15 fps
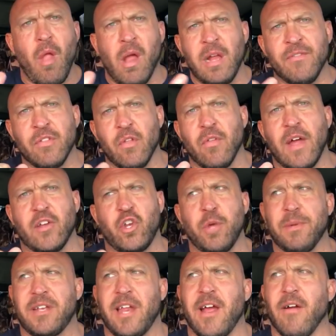Even though that
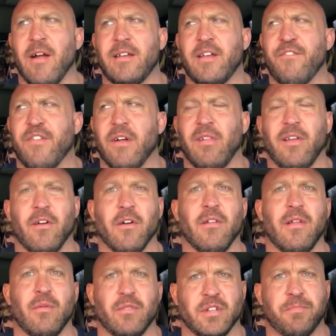tube of terror I did fairly
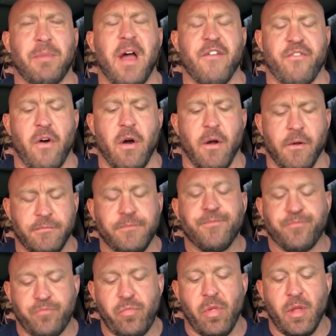early was by far,
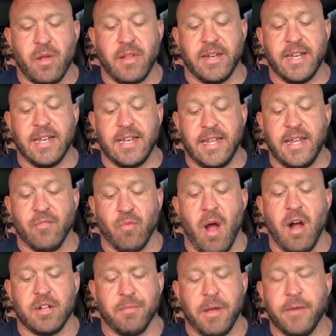because I didn't eat,
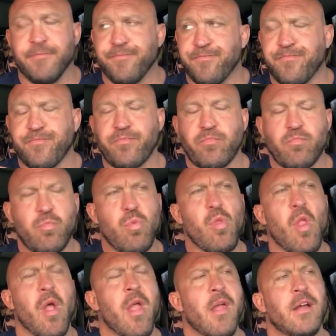rocked me.
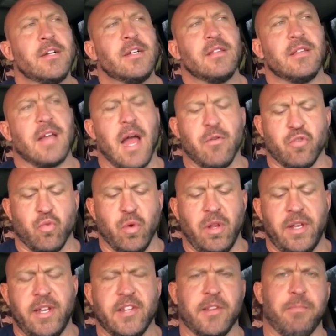The guy was
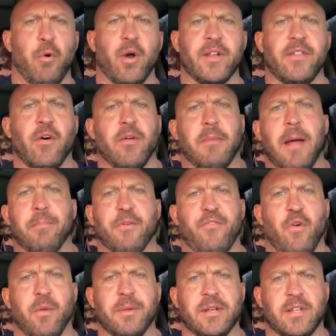really disappointed though in my
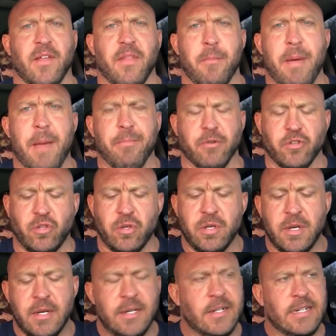performance on the peppers.
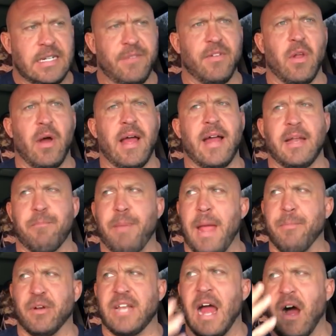Even though I had a
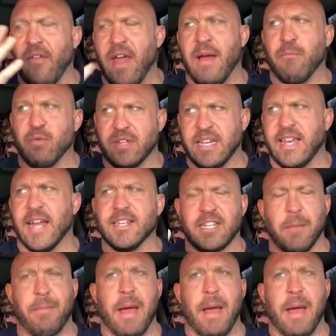paper towel that was against the